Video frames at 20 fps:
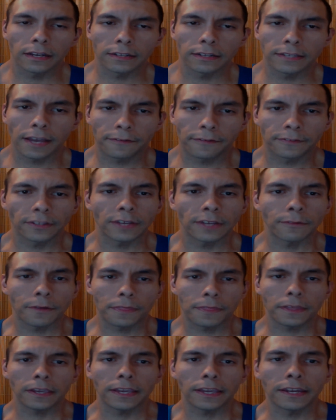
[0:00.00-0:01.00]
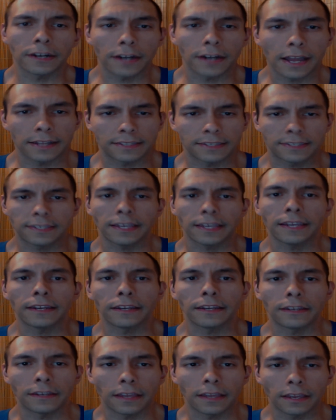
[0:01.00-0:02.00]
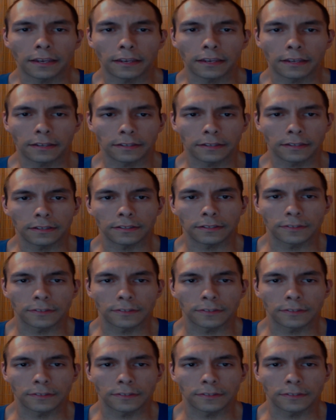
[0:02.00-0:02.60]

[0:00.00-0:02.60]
definitely with the internet scene and